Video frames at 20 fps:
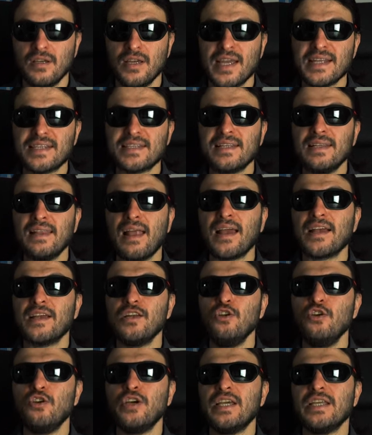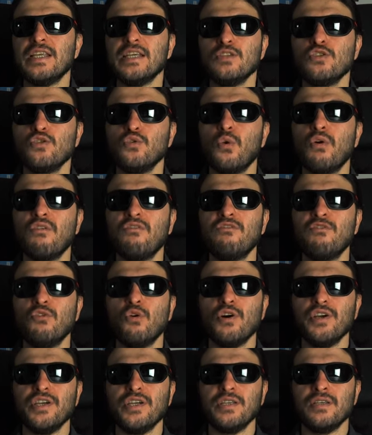It's like looking into a
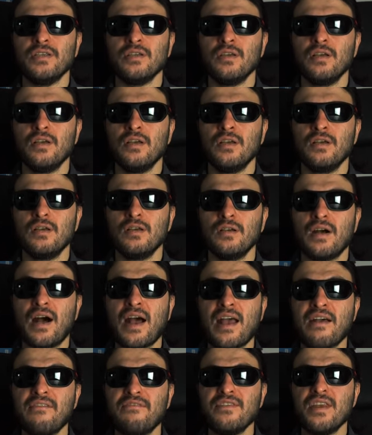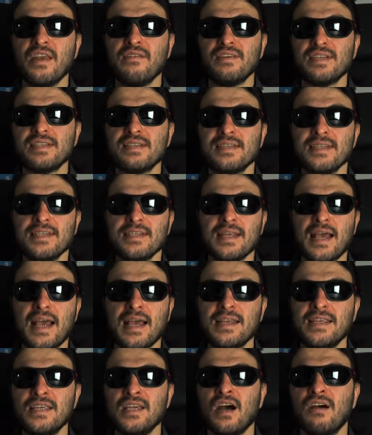void. I have never seen
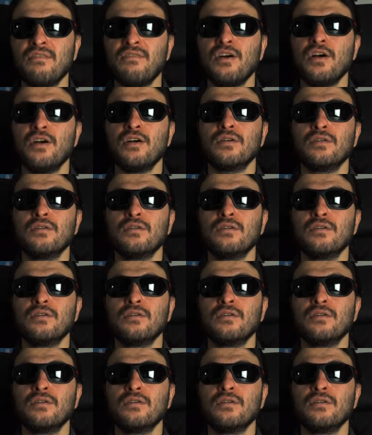any other